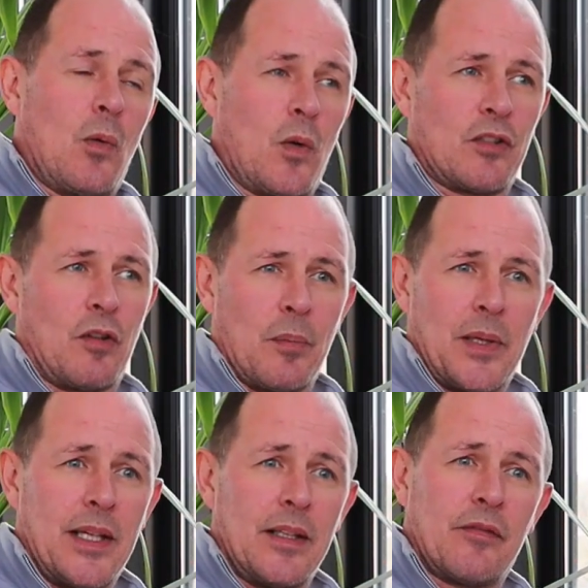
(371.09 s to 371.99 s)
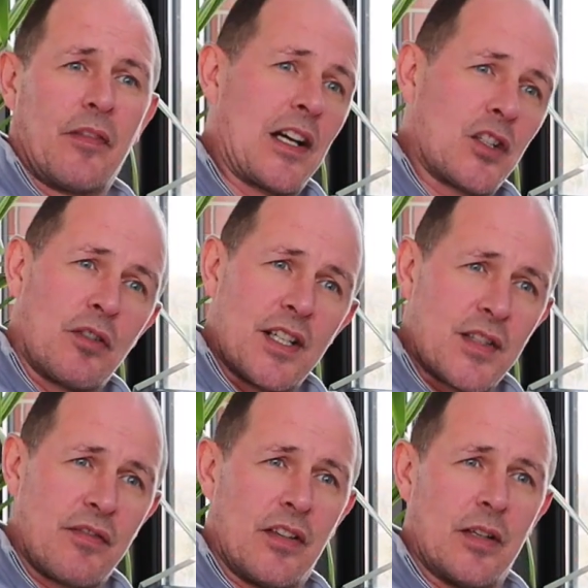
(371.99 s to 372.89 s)
whether it be
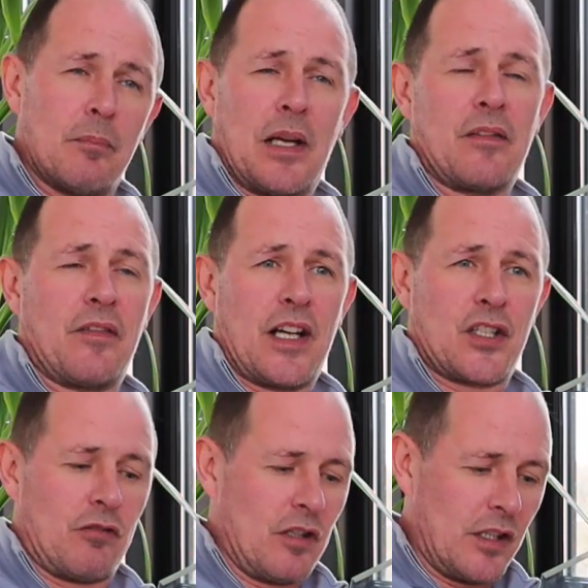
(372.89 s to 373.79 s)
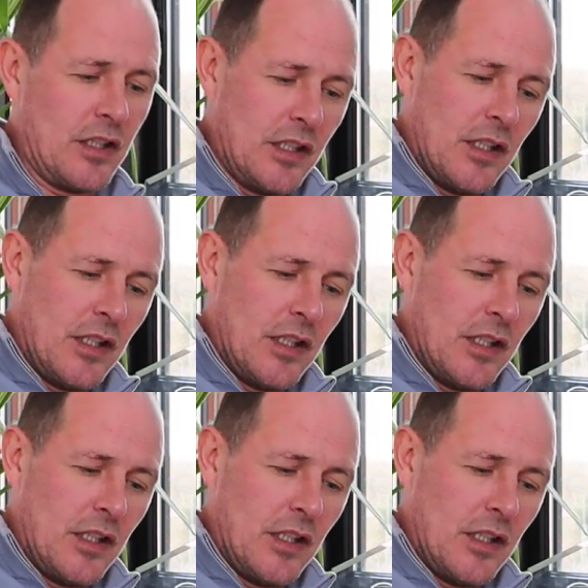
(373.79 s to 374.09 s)
factories for manufacturer,